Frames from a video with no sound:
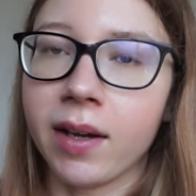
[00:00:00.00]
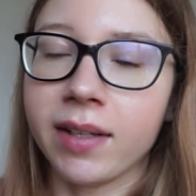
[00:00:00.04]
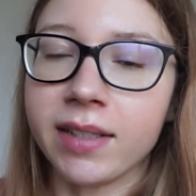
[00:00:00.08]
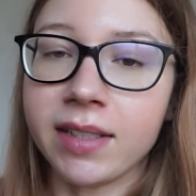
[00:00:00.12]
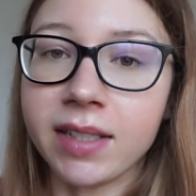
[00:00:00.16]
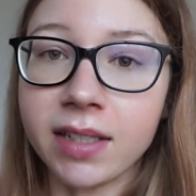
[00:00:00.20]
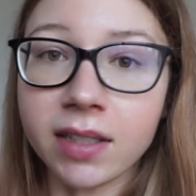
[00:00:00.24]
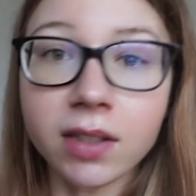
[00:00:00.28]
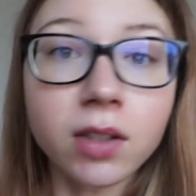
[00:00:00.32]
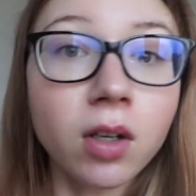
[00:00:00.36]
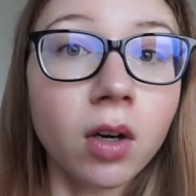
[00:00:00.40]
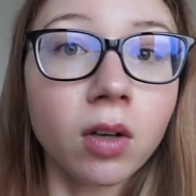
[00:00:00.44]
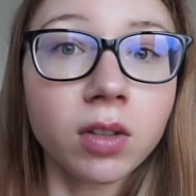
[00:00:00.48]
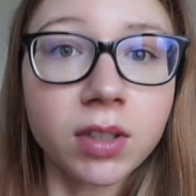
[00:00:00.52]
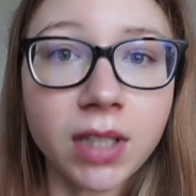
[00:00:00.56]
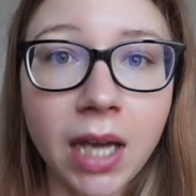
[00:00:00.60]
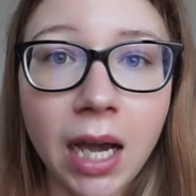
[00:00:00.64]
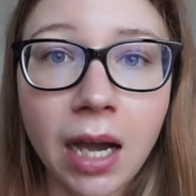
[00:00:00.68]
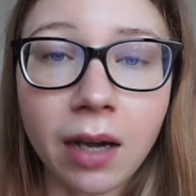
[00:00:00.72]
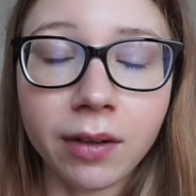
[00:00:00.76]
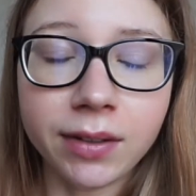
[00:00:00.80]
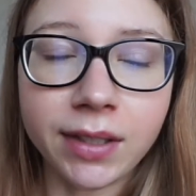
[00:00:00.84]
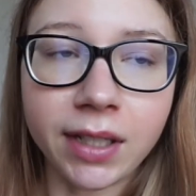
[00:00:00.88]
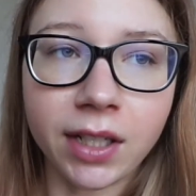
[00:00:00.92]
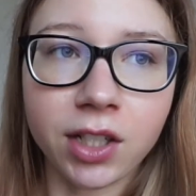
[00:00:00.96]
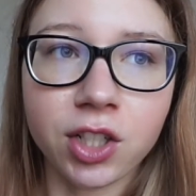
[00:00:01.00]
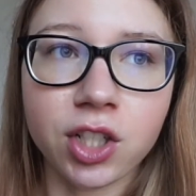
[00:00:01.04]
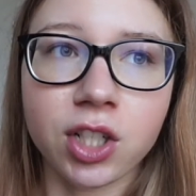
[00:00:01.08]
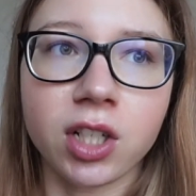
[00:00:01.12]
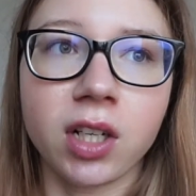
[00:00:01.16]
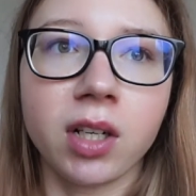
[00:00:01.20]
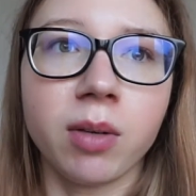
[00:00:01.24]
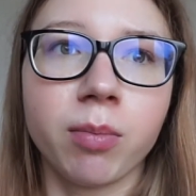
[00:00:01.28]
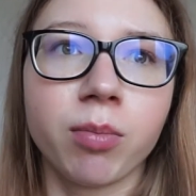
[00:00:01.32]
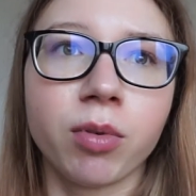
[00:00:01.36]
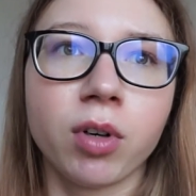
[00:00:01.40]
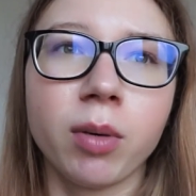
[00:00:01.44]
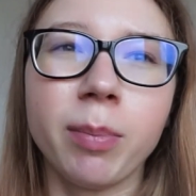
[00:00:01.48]
did go down
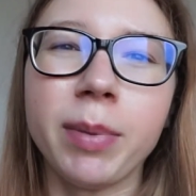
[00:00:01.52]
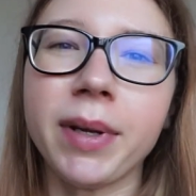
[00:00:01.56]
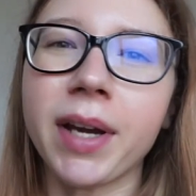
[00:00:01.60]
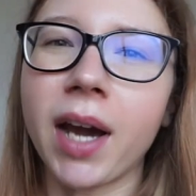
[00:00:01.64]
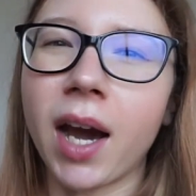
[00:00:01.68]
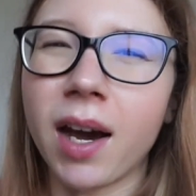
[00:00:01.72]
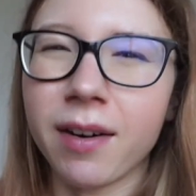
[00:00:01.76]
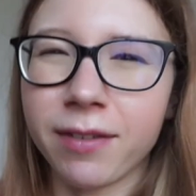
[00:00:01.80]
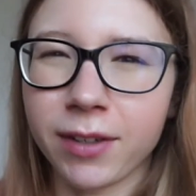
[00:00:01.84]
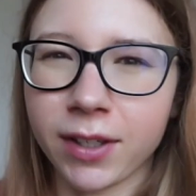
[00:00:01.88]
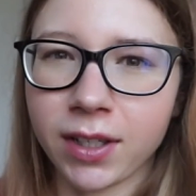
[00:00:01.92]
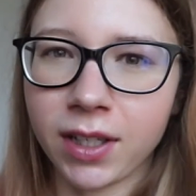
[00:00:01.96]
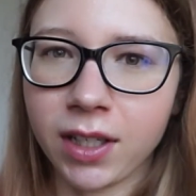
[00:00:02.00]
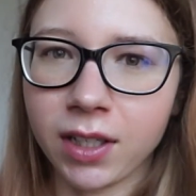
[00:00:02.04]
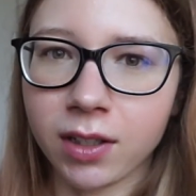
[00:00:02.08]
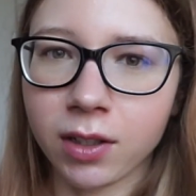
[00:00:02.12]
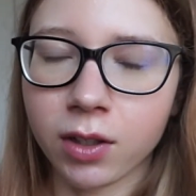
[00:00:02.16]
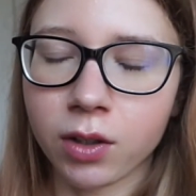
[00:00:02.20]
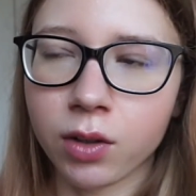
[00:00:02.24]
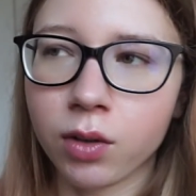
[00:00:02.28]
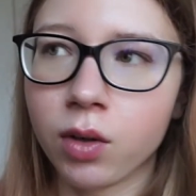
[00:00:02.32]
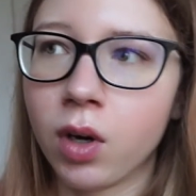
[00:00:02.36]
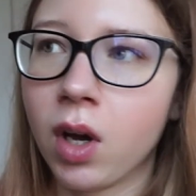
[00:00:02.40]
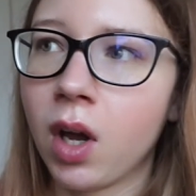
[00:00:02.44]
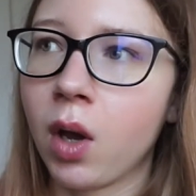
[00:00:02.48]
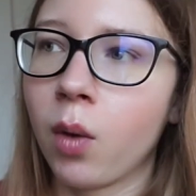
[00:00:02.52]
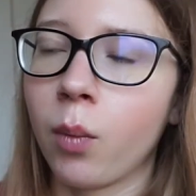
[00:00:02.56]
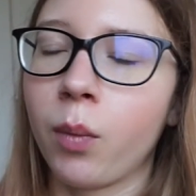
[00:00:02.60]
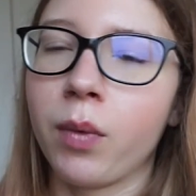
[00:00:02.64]
actually, probably half a kilo